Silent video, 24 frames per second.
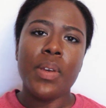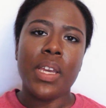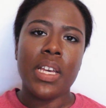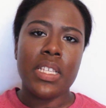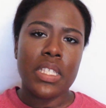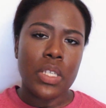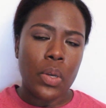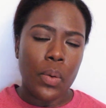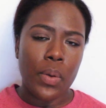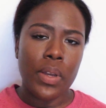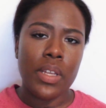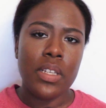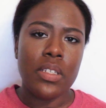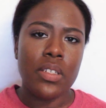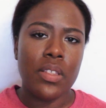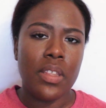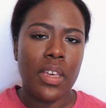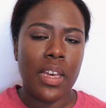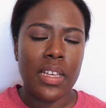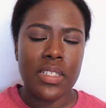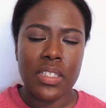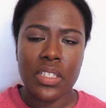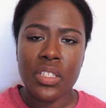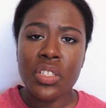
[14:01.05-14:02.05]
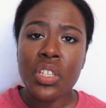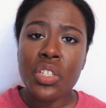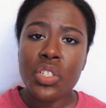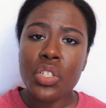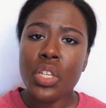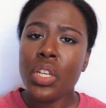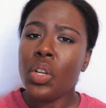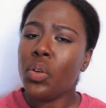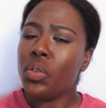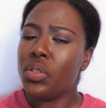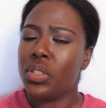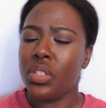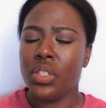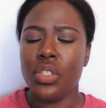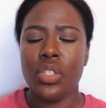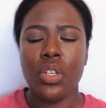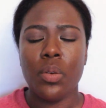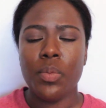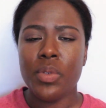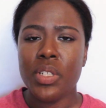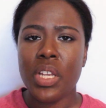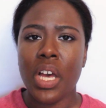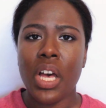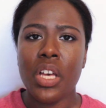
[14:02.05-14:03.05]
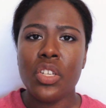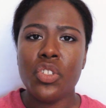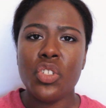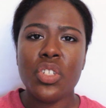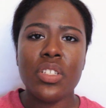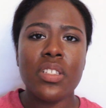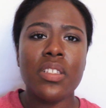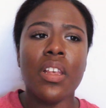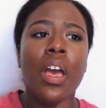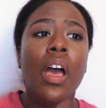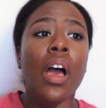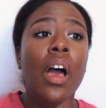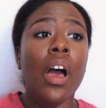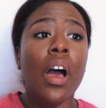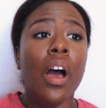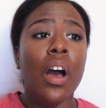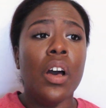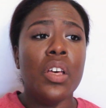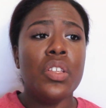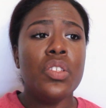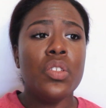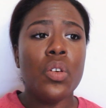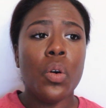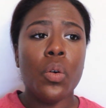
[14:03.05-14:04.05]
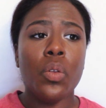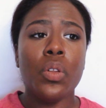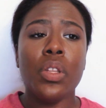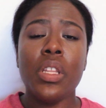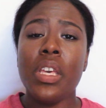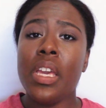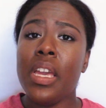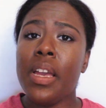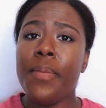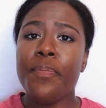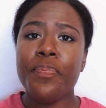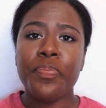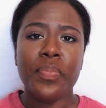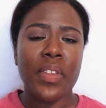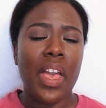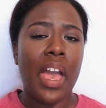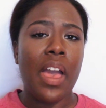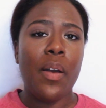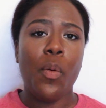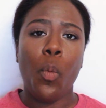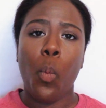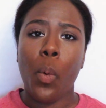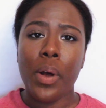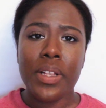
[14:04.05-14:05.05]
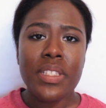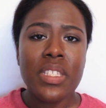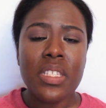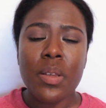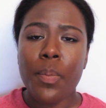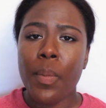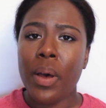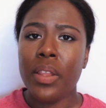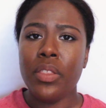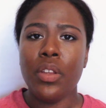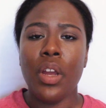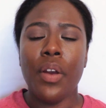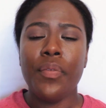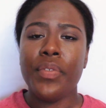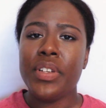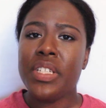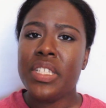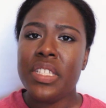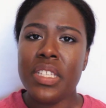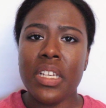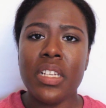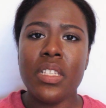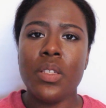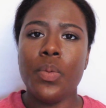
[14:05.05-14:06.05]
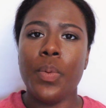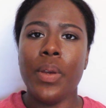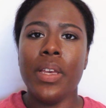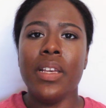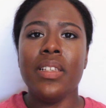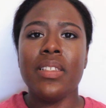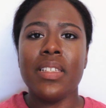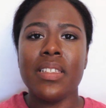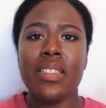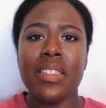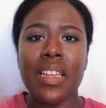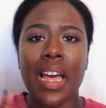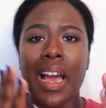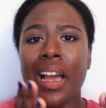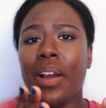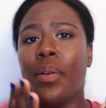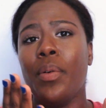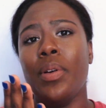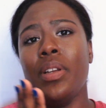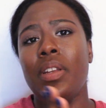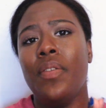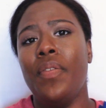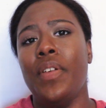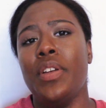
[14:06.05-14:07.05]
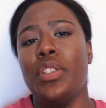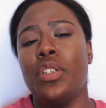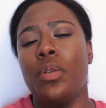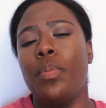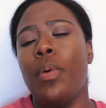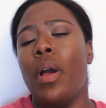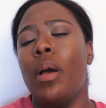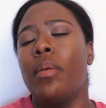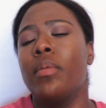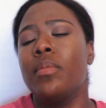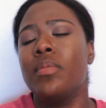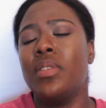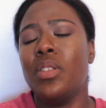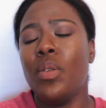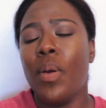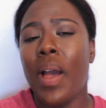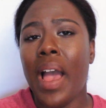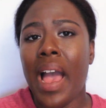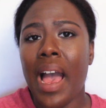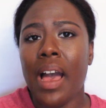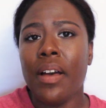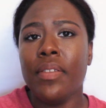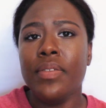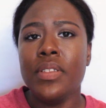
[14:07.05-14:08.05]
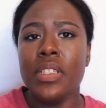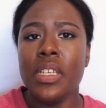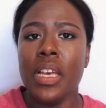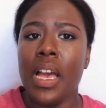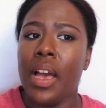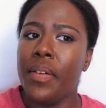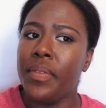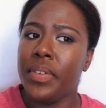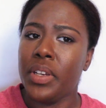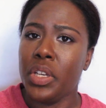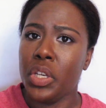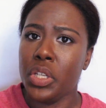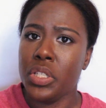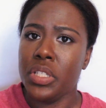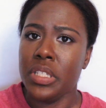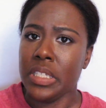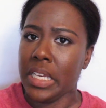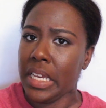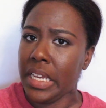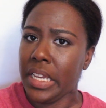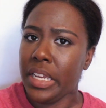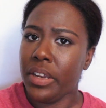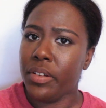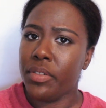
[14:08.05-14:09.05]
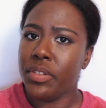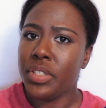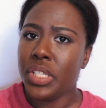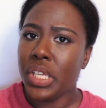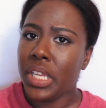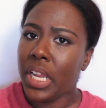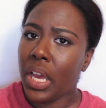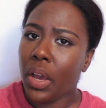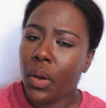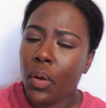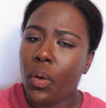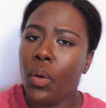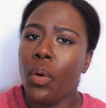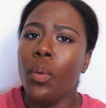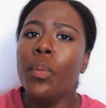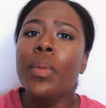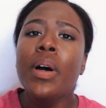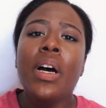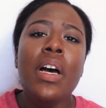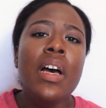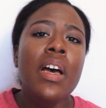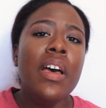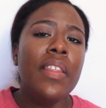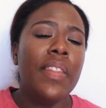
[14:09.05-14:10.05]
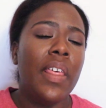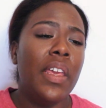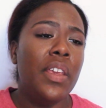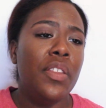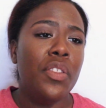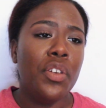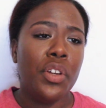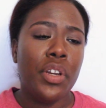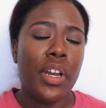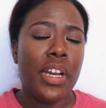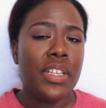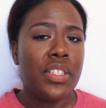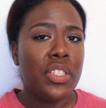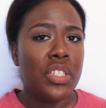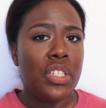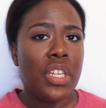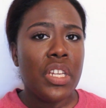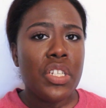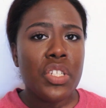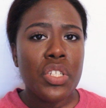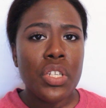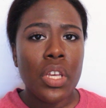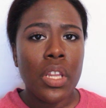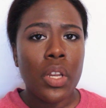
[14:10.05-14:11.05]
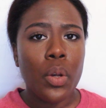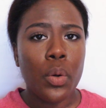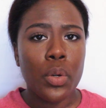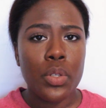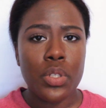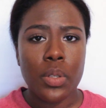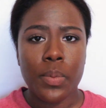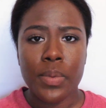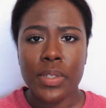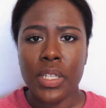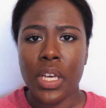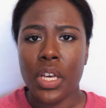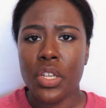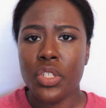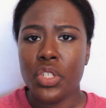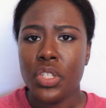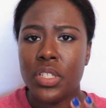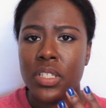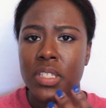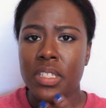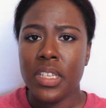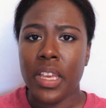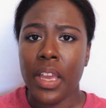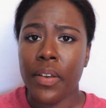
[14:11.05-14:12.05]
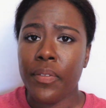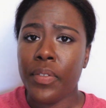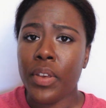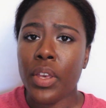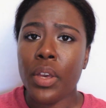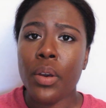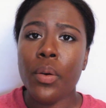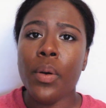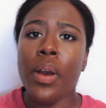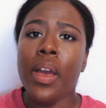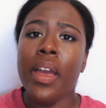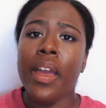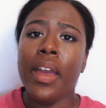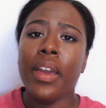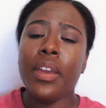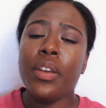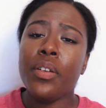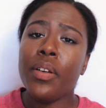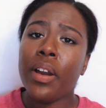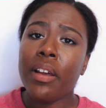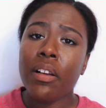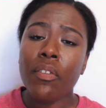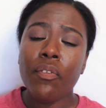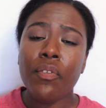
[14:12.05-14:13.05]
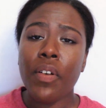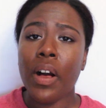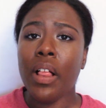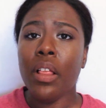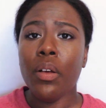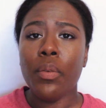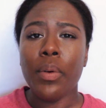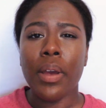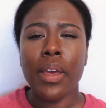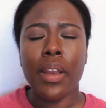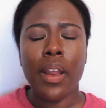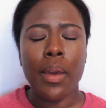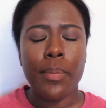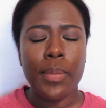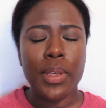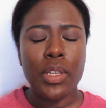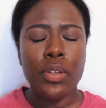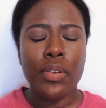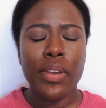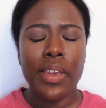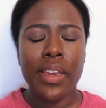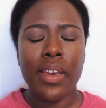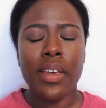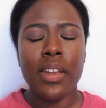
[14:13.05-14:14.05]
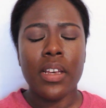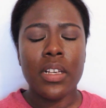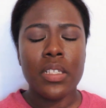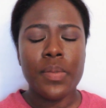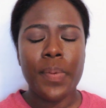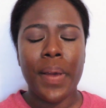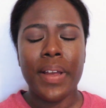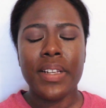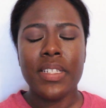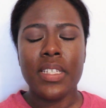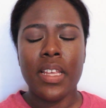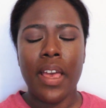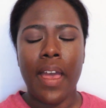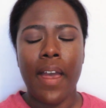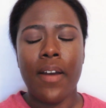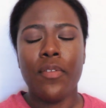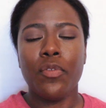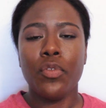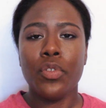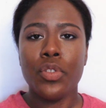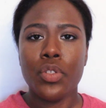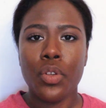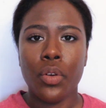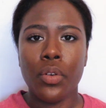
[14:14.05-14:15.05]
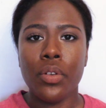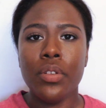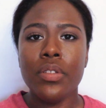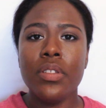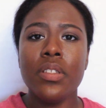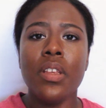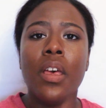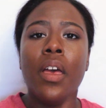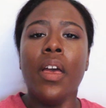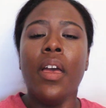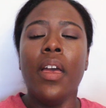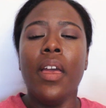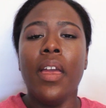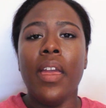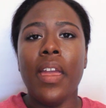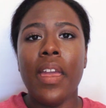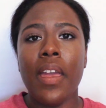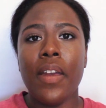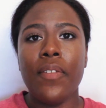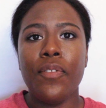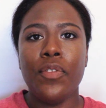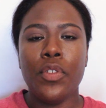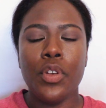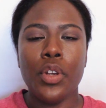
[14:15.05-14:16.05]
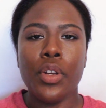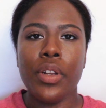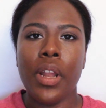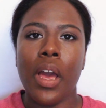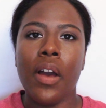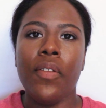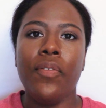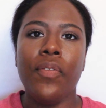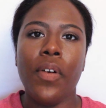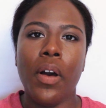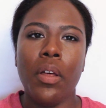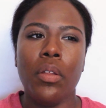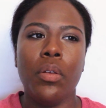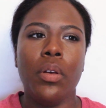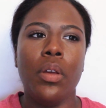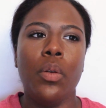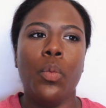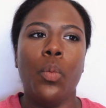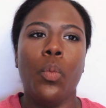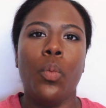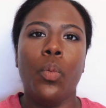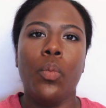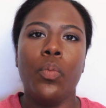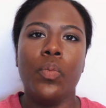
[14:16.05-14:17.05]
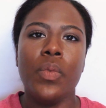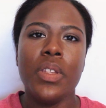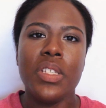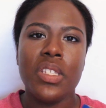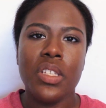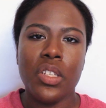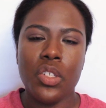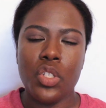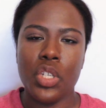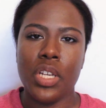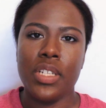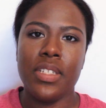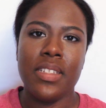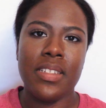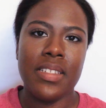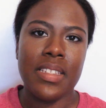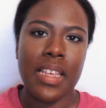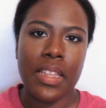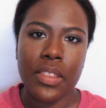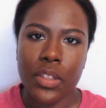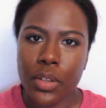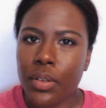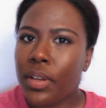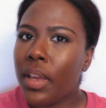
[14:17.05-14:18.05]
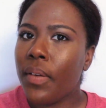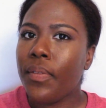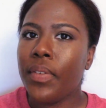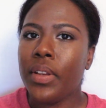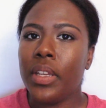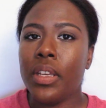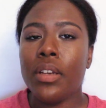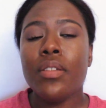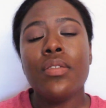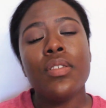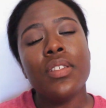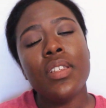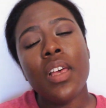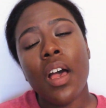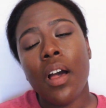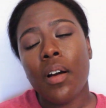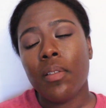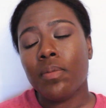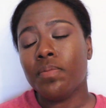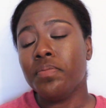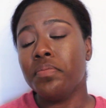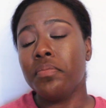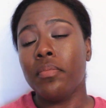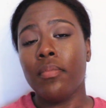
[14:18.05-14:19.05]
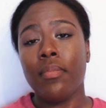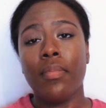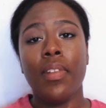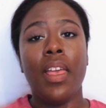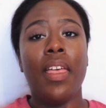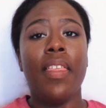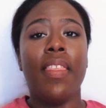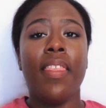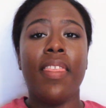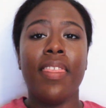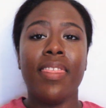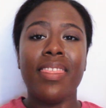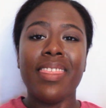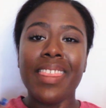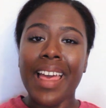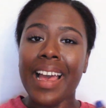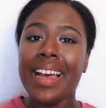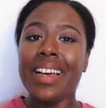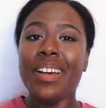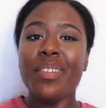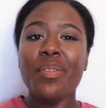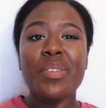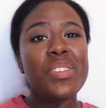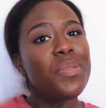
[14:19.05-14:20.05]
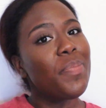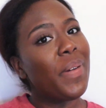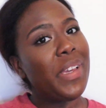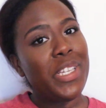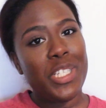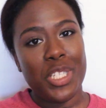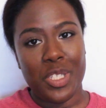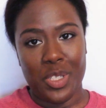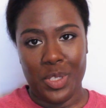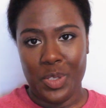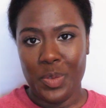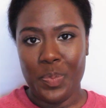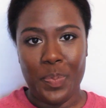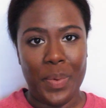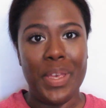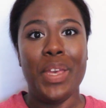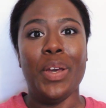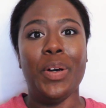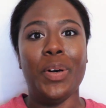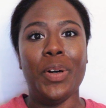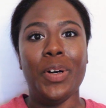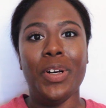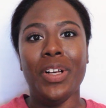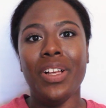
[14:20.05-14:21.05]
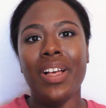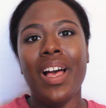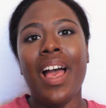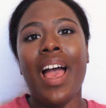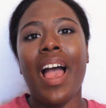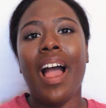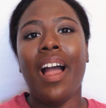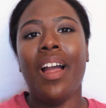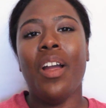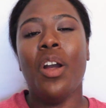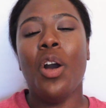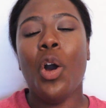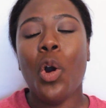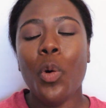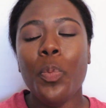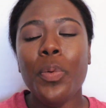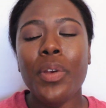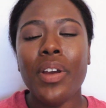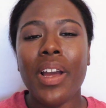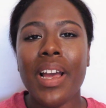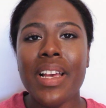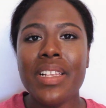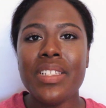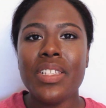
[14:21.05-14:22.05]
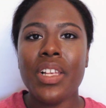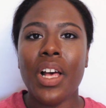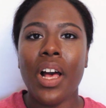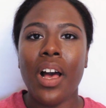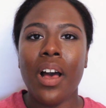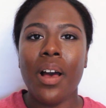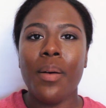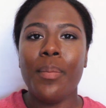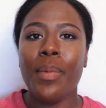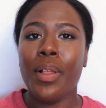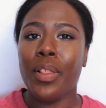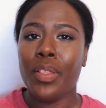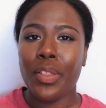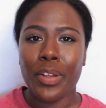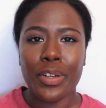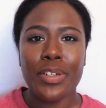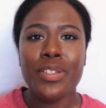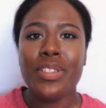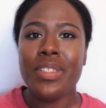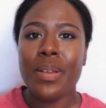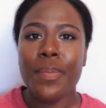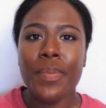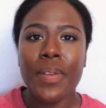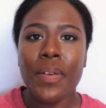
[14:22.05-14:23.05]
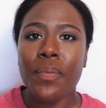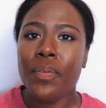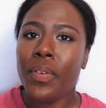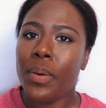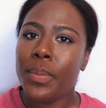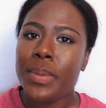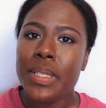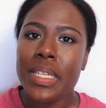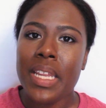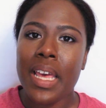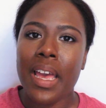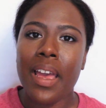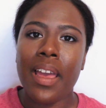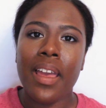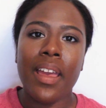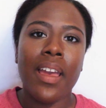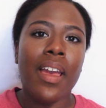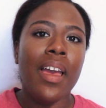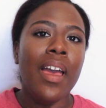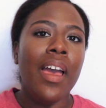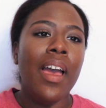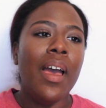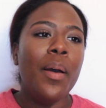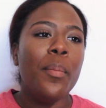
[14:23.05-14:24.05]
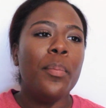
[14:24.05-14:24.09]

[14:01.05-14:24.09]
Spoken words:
because going to the esthetician or to the dermatologist solely once a month or every 6 weeks is not going to fix your problems. You have to have a good skincare routine at home that either your esthetician or dermatologist give you, and you gotta follow it. I mean, you can't expect to have results if you're not following the suggestions that they're giving you. So that was my spiel. I hope you guys learned something from today.